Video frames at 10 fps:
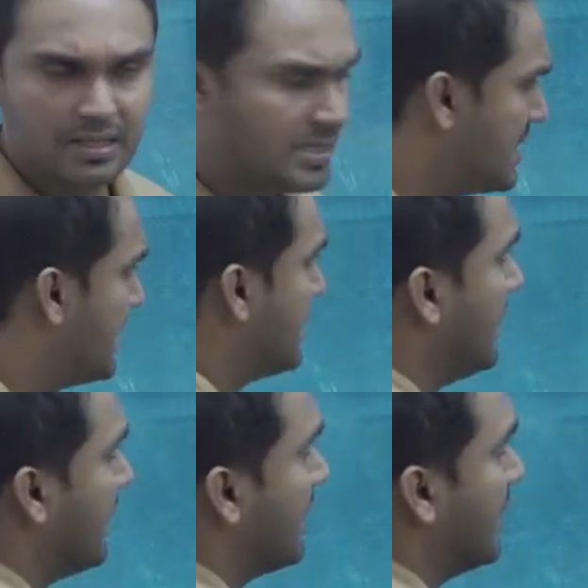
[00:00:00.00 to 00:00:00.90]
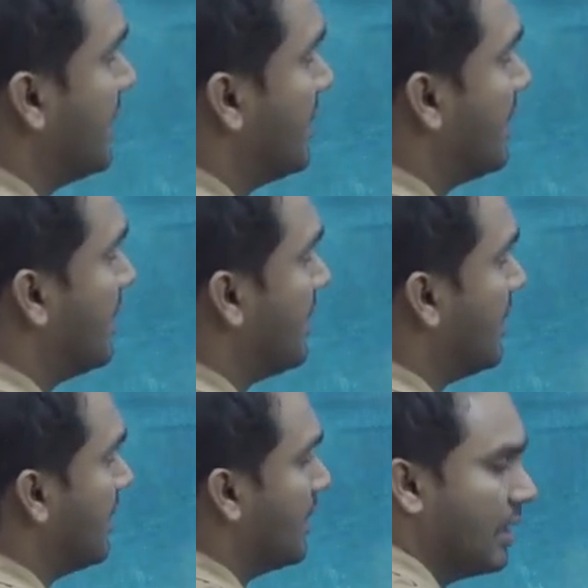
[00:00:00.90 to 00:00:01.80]
A cylinder.
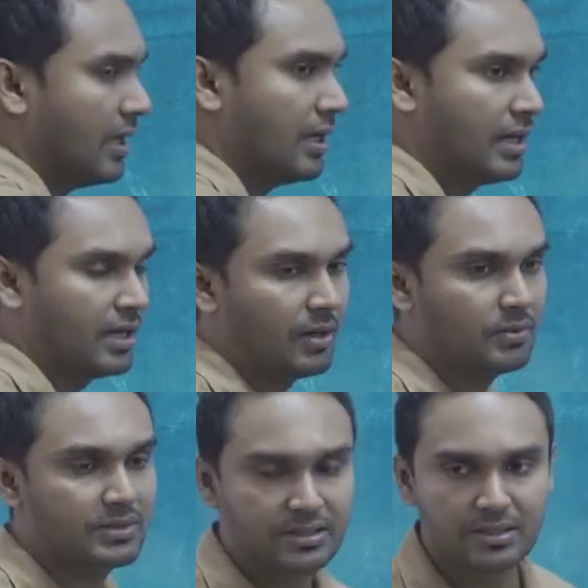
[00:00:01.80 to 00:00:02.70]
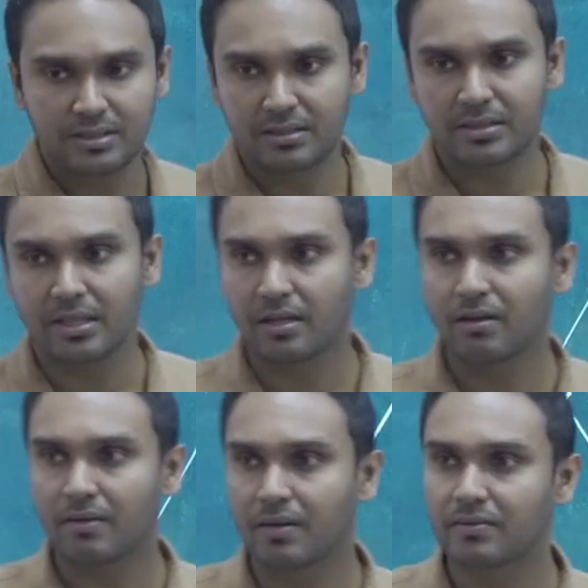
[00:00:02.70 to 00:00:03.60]
Now check here
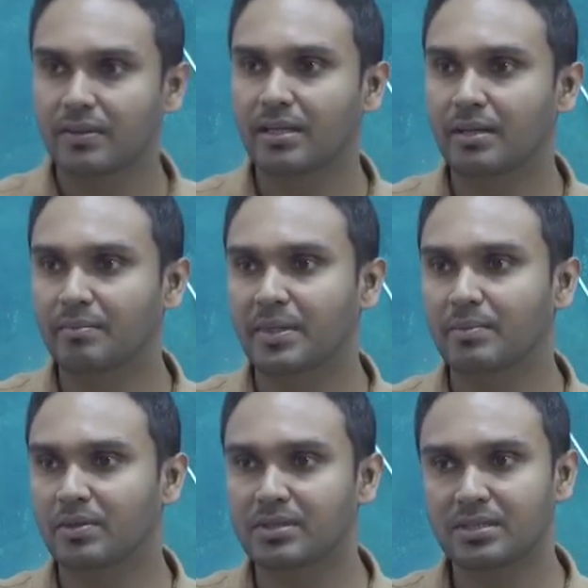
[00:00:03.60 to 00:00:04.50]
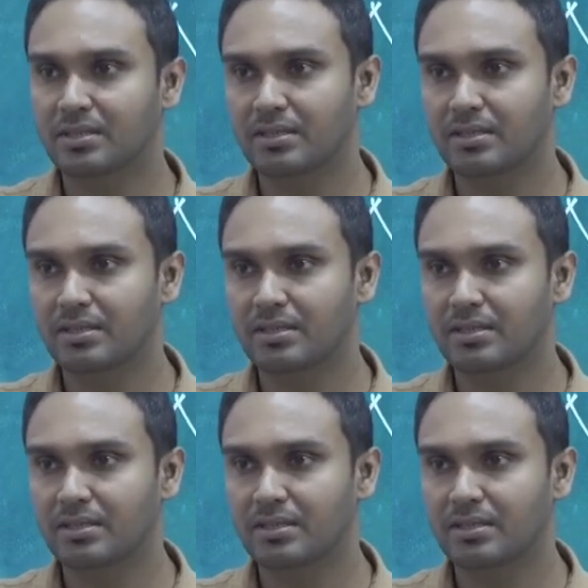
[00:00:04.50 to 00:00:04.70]
one of the empty boxes.